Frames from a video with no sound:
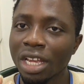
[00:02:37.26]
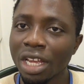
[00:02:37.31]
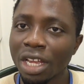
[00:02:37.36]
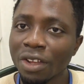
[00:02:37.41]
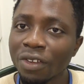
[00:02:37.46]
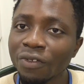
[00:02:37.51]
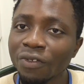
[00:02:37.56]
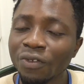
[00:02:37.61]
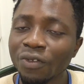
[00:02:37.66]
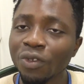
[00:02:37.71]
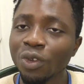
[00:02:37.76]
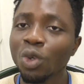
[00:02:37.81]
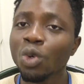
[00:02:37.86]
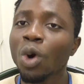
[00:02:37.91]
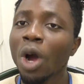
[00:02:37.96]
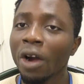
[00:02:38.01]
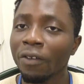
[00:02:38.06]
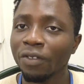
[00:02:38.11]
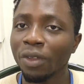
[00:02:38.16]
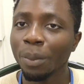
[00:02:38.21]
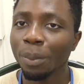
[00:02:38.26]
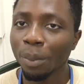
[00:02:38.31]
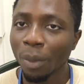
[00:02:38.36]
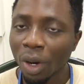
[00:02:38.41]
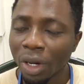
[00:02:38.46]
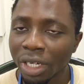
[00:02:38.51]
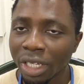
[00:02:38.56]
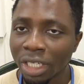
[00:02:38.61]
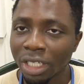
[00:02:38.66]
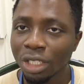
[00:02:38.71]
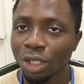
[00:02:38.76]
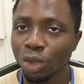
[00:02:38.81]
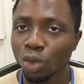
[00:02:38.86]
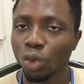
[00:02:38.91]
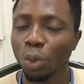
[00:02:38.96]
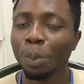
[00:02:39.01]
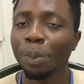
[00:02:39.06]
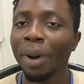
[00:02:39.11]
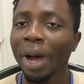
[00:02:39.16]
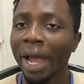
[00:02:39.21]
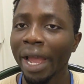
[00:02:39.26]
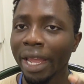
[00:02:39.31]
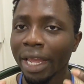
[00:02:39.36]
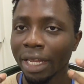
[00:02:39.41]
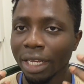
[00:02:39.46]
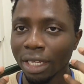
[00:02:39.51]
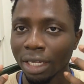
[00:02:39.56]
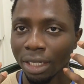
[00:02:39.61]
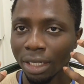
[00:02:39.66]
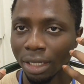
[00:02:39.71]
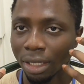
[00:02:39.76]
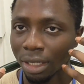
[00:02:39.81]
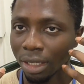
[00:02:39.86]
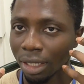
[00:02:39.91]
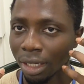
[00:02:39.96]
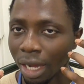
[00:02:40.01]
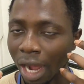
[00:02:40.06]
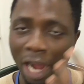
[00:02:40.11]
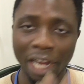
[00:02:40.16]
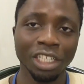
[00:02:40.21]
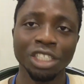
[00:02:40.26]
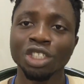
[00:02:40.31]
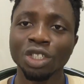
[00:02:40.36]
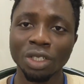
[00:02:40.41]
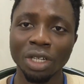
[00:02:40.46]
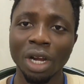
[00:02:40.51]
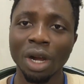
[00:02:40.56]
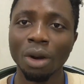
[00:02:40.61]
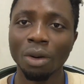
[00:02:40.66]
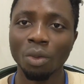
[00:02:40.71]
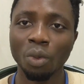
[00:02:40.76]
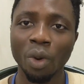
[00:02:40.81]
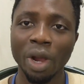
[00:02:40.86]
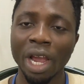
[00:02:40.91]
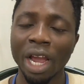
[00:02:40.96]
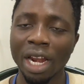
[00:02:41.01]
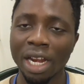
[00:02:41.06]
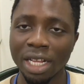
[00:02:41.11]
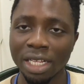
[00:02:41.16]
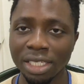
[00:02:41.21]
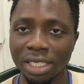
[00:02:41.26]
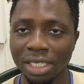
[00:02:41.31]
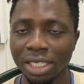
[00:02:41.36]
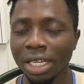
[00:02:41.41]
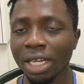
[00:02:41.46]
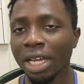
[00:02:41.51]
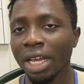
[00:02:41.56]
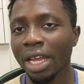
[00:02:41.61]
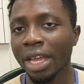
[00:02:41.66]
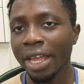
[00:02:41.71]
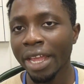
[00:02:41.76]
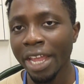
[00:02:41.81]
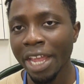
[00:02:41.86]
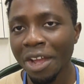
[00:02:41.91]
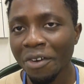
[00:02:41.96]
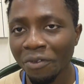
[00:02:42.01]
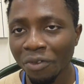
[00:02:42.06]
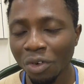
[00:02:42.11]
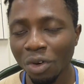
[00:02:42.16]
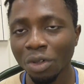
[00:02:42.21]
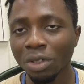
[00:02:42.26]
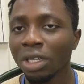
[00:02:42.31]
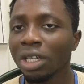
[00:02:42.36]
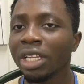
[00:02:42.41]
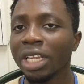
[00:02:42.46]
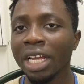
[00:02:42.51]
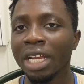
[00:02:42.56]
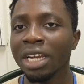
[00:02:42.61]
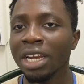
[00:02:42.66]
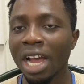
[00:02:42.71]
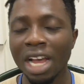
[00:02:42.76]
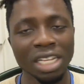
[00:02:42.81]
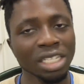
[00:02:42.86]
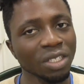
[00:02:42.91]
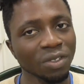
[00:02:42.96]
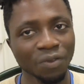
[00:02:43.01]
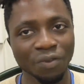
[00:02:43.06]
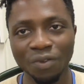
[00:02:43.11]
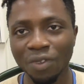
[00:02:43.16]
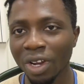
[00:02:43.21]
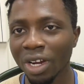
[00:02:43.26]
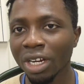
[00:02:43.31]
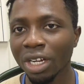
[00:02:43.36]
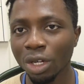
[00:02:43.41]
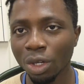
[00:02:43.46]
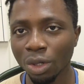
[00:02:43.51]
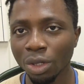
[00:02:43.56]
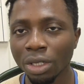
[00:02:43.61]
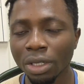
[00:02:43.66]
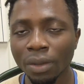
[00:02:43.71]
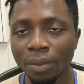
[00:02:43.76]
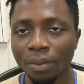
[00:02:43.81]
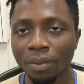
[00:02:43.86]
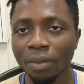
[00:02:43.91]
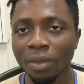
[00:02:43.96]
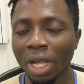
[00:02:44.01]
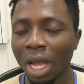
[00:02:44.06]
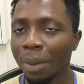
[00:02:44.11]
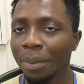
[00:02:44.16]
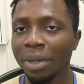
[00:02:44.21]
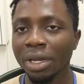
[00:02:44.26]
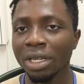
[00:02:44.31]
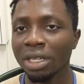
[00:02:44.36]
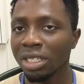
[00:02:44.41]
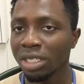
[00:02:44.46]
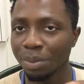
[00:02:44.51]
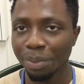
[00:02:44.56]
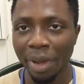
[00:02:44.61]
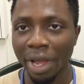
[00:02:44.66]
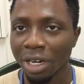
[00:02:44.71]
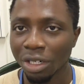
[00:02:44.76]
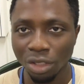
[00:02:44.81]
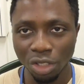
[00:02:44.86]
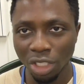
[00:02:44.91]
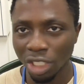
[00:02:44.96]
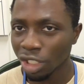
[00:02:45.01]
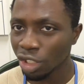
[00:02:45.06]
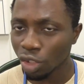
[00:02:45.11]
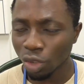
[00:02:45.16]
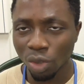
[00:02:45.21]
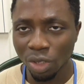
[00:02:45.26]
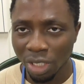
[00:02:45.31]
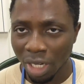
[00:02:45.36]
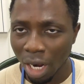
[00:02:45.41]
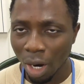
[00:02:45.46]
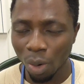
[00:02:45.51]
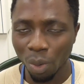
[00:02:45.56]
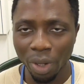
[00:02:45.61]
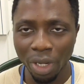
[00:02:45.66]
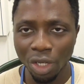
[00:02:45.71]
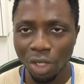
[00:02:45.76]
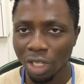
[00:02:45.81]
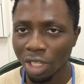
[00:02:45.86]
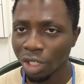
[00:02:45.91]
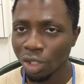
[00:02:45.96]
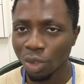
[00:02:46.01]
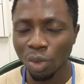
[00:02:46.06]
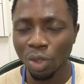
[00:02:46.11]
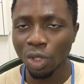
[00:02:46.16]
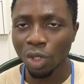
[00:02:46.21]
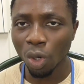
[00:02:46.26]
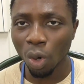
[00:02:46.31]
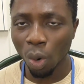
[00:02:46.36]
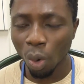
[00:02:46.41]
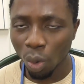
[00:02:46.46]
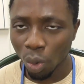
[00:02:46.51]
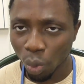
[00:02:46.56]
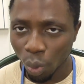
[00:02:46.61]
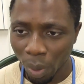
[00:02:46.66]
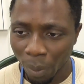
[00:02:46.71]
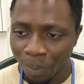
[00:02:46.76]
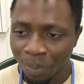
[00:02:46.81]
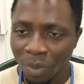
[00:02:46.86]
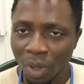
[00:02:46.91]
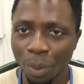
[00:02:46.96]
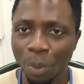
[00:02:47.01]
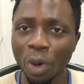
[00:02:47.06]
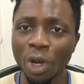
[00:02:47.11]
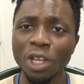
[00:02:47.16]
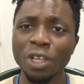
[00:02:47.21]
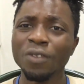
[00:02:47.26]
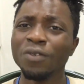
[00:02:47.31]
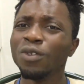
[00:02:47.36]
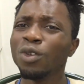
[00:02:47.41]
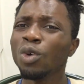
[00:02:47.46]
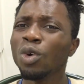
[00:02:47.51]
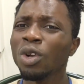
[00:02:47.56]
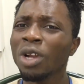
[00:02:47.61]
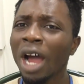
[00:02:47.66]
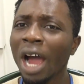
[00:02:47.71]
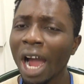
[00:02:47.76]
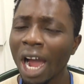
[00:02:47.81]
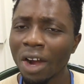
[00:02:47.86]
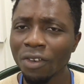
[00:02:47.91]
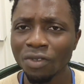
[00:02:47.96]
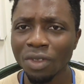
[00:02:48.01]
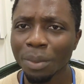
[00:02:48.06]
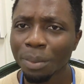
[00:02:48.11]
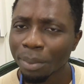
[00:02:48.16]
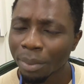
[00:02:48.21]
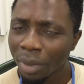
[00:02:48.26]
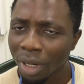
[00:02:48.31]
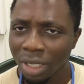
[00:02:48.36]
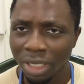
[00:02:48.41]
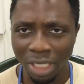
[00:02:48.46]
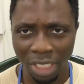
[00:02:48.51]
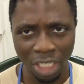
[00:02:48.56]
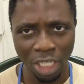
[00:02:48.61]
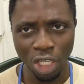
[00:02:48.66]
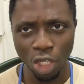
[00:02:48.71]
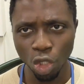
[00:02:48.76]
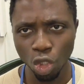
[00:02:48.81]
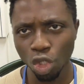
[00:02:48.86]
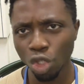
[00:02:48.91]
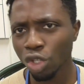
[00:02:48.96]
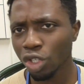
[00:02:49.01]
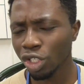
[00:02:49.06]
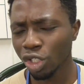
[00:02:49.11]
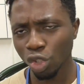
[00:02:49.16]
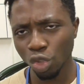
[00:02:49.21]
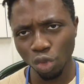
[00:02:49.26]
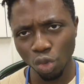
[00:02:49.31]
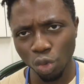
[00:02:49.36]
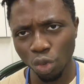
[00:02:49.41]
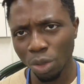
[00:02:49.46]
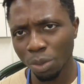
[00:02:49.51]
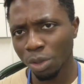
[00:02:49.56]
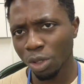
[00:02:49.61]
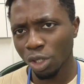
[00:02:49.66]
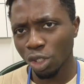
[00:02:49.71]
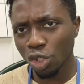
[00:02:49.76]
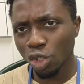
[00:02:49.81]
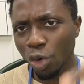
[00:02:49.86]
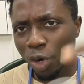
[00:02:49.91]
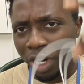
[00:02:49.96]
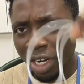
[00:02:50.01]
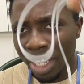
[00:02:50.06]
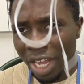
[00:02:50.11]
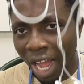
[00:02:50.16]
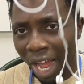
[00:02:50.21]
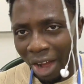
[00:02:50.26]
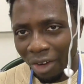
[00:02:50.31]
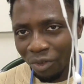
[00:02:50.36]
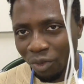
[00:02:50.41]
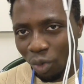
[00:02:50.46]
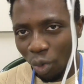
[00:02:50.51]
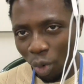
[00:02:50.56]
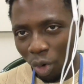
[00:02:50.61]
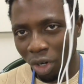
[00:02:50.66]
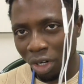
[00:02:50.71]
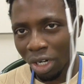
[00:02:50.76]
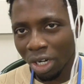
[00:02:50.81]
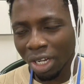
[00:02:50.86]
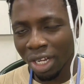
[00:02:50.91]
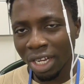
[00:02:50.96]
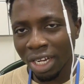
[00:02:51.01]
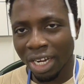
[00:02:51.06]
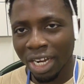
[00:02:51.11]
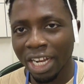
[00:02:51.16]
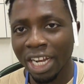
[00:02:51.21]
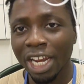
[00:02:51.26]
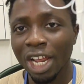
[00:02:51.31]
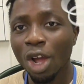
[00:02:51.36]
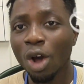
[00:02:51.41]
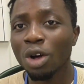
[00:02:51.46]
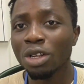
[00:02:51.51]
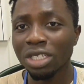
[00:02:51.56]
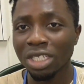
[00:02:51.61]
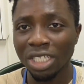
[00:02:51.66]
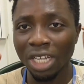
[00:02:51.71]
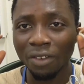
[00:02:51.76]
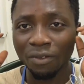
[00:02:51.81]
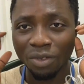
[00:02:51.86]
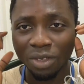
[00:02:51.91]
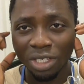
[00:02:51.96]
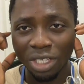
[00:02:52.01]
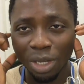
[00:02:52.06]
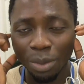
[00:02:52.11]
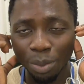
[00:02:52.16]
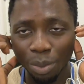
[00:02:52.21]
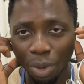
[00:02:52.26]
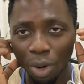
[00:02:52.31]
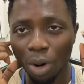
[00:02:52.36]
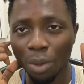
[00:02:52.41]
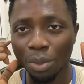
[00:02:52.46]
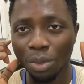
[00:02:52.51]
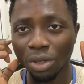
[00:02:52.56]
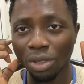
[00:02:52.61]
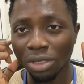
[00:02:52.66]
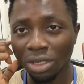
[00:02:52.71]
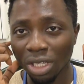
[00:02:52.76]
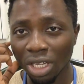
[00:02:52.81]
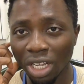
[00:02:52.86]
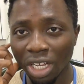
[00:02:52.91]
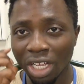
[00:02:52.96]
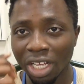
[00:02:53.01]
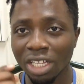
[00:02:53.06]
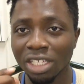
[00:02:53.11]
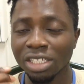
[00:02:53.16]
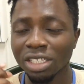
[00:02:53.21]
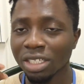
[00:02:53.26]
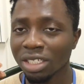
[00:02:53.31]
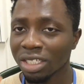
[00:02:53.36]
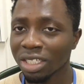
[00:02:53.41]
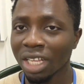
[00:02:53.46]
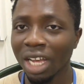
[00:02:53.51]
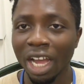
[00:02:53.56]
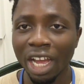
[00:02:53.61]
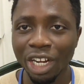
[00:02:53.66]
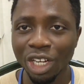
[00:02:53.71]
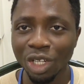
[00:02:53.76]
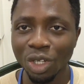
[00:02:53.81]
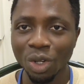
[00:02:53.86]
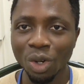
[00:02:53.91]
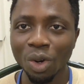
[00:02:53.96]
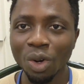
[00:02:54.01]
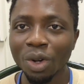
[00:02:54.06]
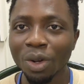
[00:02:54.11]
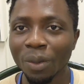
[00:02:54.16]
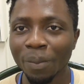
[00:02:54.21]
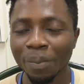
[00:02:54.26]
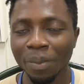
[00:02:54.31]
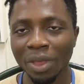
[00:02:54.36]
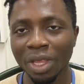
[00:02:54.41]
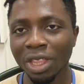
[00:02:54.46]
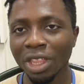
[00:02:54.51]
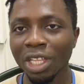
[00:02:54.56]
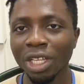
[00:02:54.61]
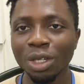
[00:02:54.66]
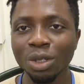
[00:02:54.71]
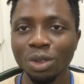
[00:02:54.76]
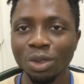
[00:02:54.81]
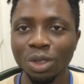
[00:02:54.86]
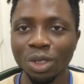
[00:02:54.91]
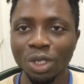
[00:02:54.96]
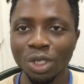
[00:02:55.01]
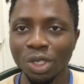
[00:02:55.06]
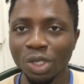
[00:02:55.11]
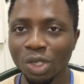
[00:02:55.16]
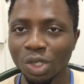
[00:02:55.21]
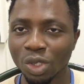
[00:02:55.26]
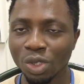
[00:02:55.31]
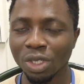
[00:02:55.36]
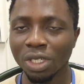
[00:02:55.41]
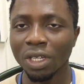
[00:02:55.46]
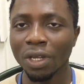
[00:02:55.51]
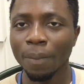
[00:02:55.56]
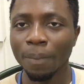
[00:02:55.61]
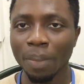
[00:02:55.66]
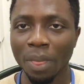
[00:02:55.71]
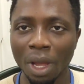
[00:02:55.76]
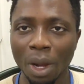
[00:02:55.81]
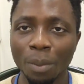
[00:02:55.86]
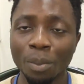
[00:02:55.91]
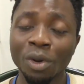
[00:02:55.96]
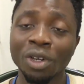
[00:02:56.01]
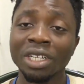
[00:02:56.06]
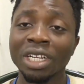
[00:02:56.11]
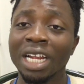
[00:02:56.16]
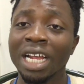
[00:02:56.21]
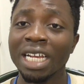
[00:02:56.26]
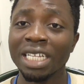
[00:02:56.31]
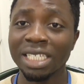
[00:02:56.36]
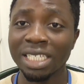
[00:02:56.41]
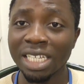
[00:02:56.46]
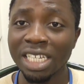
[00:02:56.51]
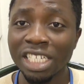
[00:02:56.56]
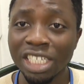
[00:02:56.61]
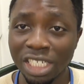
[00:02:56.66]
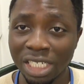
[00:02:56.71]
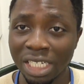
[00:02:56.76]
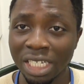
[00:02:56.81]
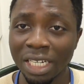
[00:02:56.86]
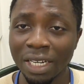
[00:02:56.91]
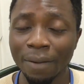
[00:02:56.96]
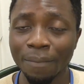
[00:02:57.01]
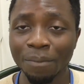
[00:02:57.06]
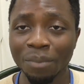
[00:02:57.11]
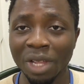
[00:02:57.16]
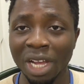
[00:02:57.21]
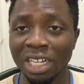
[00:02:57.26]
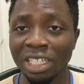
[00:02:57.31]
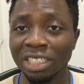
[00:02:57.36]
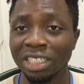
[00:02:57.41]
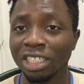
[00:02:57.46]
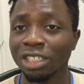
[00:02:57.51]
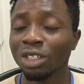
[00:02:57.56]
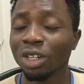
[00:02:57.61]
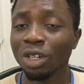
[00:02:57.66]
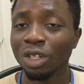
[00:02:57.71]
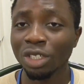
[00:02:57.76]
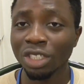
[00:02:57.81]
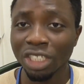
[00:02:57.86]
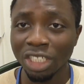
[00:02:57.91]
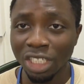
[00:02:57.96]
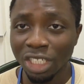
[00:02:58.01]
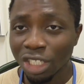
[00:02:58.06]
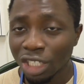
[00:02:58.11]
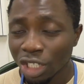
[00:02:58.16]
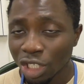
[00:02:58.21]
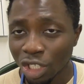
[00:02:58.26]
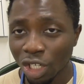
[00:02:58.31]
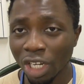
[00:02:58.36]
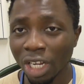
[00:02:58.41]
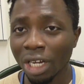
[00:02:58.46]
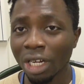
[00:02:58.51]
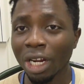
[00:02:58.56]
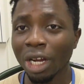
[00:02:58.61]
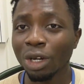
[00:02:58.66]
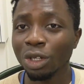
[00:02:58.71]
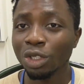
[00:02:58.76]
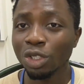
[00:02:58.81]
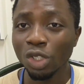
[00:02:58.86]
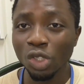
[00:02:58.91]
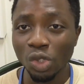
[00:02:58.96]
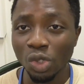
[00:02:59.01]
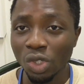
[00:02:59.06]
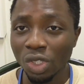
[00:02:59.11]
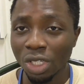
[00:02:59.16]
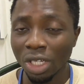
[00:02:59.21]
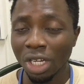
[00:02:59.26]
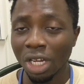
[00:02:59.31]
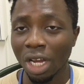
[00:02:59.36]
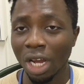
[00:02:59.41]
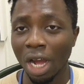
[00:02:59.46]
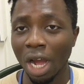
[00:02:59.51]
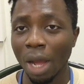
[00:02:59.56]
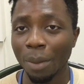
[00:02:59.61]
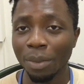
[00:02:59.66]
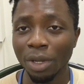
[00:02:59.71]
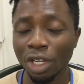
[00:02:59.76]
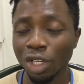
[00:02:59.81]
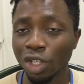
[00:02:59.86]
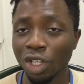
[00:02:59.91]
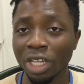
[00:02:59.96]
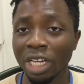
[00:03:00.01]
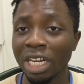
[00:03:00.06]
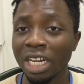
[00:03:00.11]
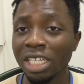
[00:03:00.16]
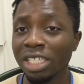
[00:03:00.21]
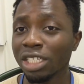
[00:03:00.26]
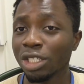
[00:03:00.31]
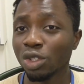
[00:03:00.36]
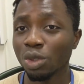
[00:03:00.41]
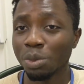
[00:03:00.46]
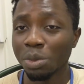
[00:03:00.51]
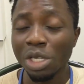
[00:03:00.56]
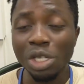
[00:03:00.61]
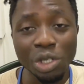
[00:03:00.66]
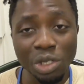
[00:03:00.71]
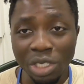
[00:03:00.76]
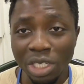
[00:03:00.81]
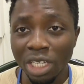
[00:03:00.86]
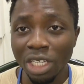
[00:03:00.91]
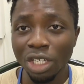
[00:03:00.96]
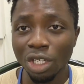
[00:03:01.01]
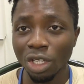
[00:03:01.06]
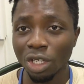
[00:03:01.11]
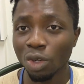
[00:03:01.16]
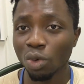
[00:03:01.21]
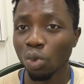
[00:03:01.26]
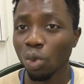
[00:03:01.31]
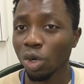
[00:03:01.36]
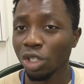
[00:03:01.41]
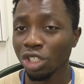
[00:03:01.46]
If you have the money to buy additional wireless earphone, then that's very good. It's better. You can do it that way. You can do it your own way. But if you don't have the money, you don't need to do it because you already have one. They all serve the same purpose. It's just that, due to the modernization and the technology, you can now use, you can listen to music, you can